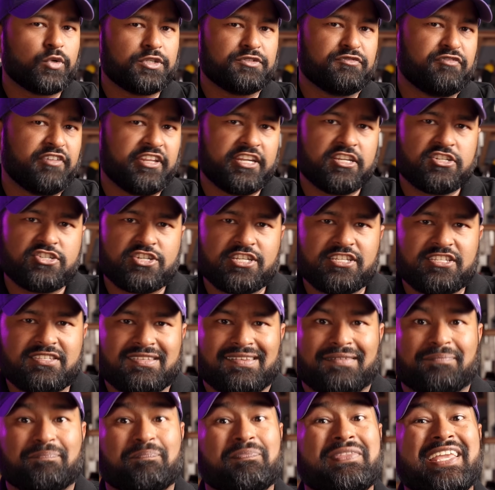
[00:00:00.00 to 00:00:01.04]
wood
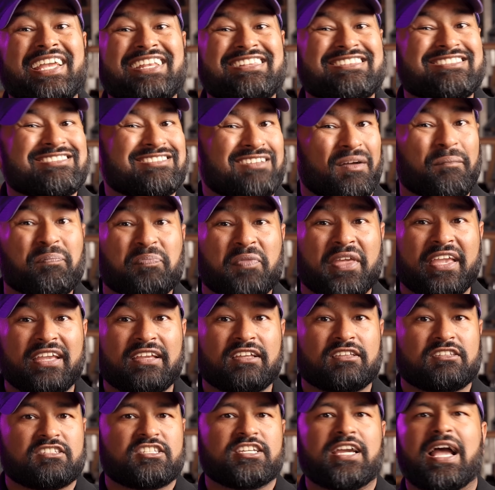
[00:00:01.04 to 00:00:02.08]
finishes need
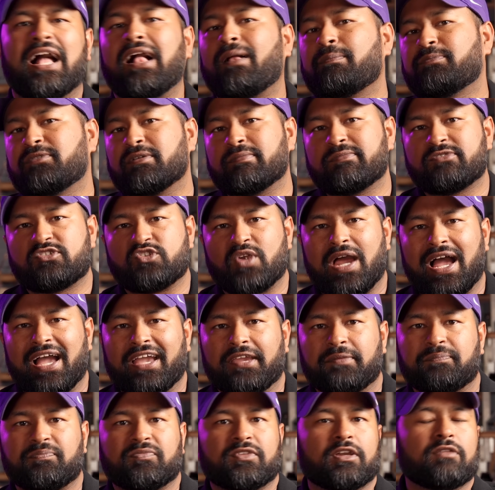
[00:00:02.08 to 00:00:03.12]
something to help them
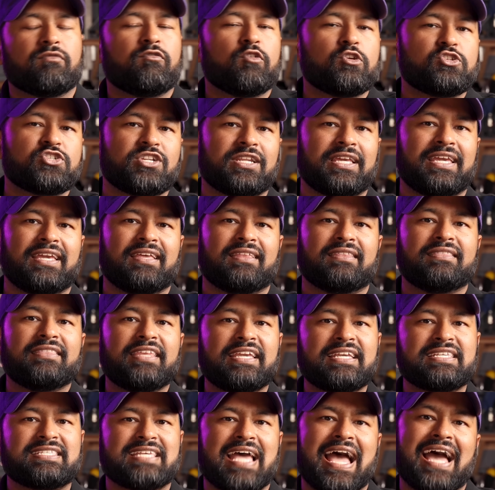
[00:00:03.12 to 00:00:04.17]
dry. Unfortunately,
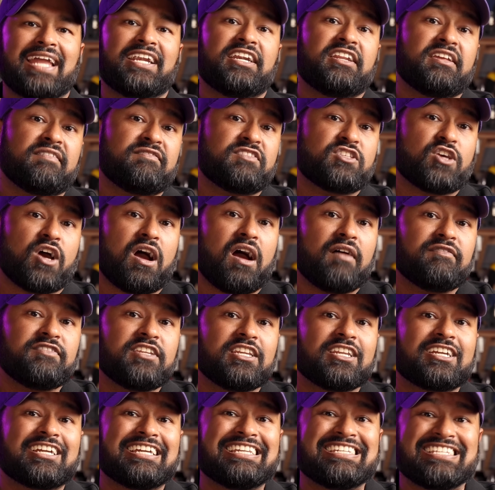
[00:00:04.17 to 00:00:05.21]
these additives
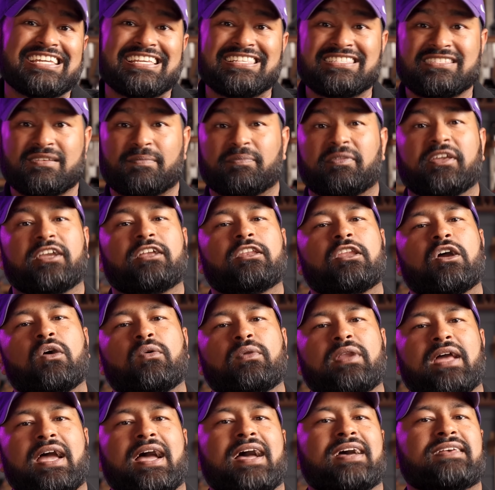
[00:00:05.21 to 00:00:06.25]
often contain something
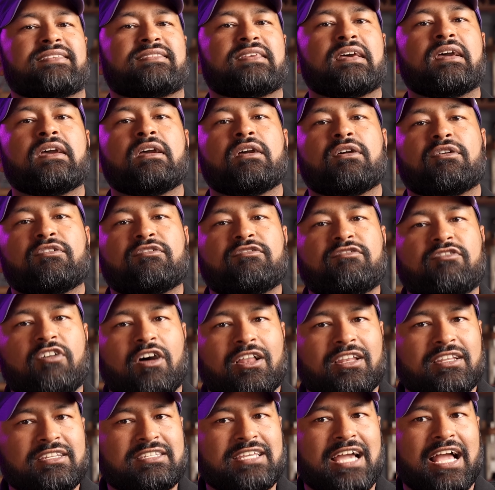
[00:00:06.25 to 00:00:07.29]
known as
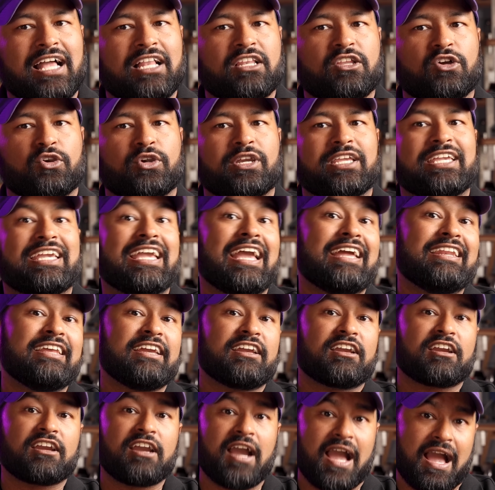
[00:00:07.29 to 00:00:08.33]
volatile
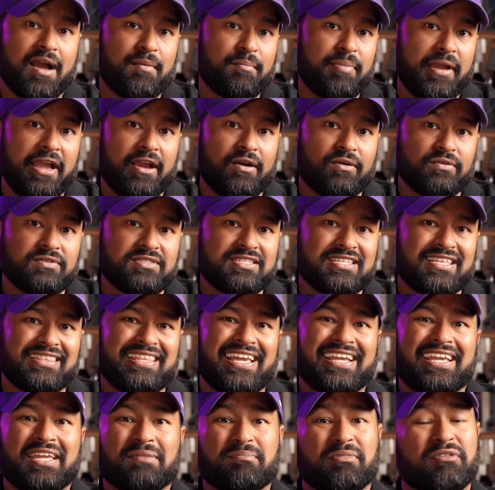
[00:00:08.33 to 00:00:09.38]
organic compounds
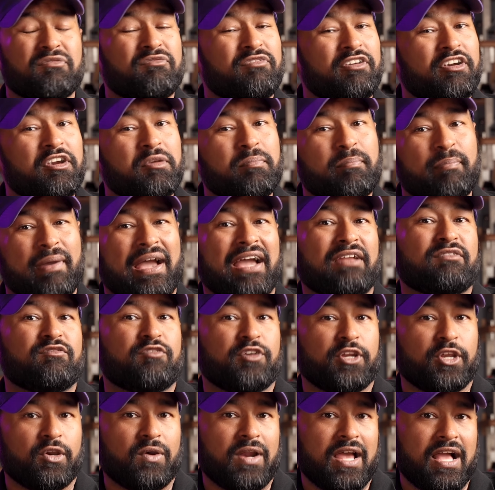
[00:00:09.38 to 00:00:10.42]
that can be very bad
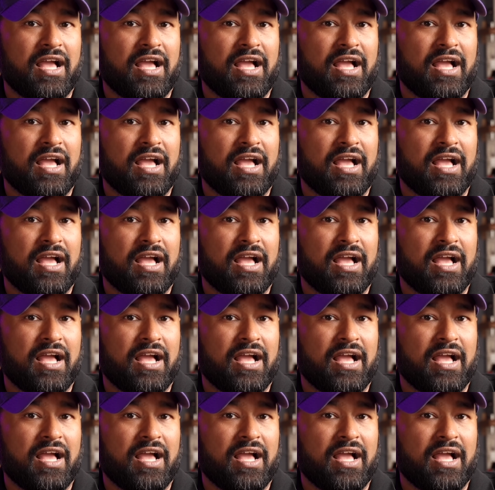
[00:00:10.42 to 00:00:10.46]
for your